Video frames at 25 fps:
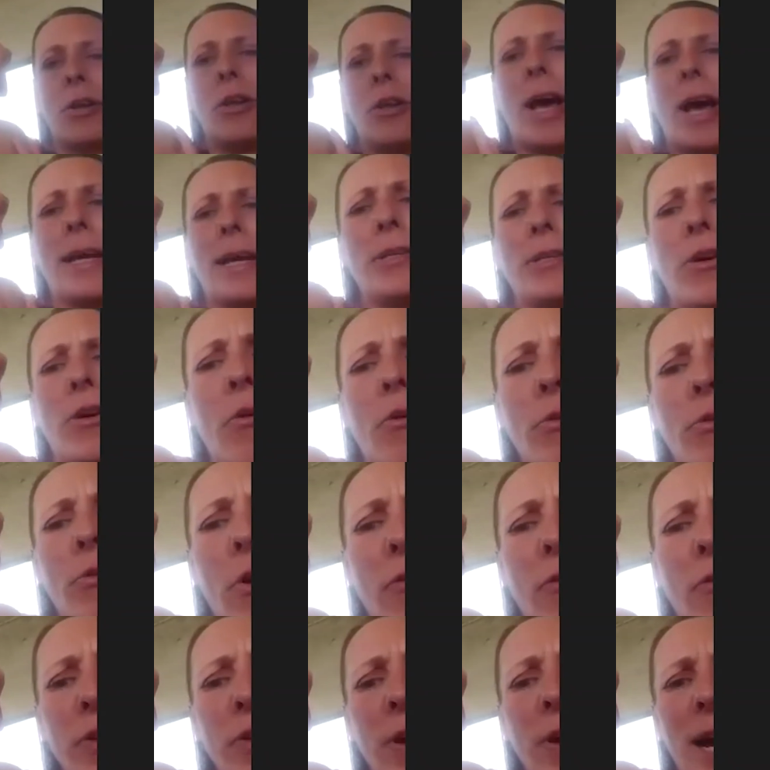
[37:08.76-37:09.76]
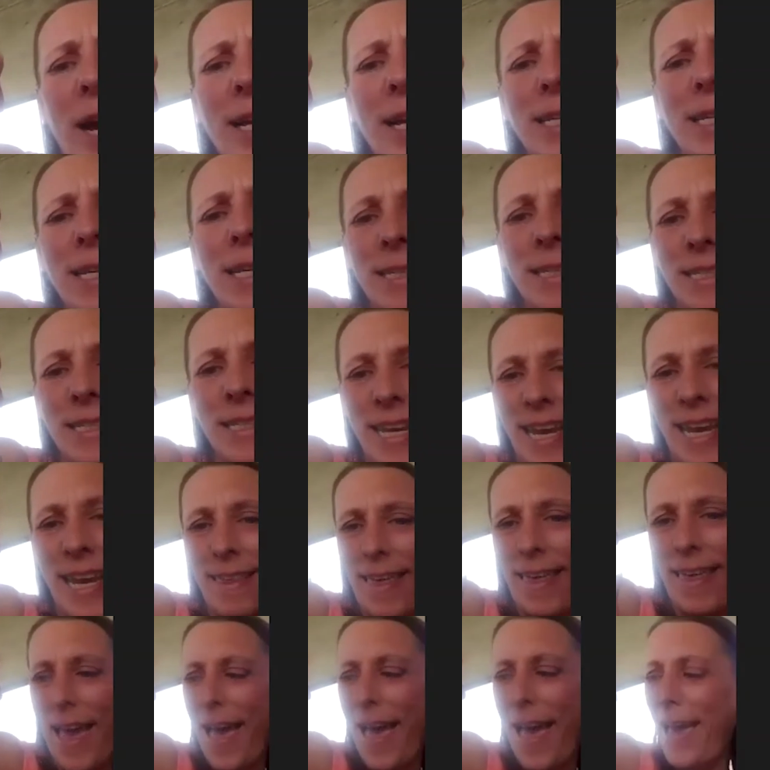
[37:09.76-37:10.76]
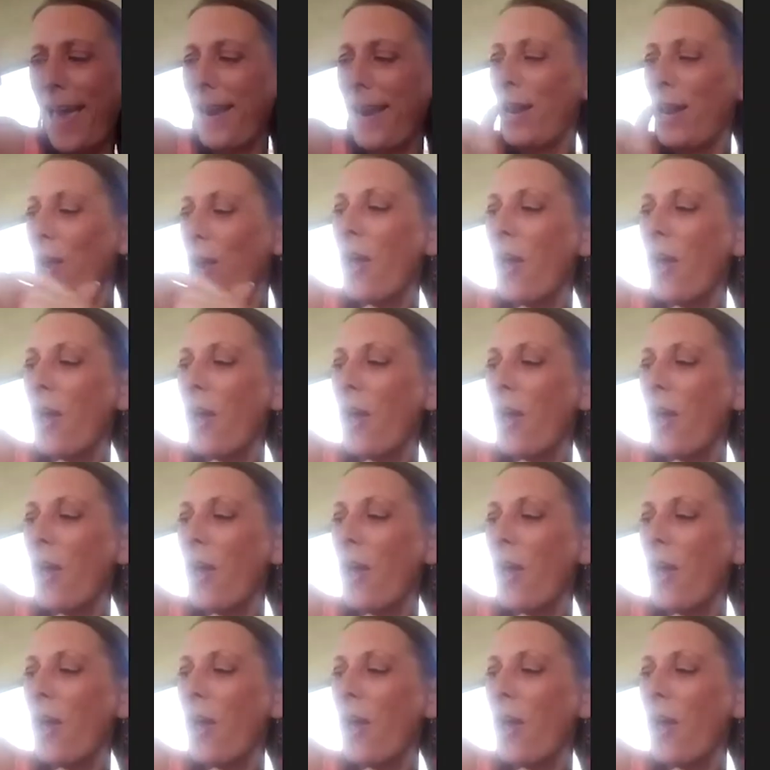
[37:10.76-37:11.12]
I don't know if you guys can see that.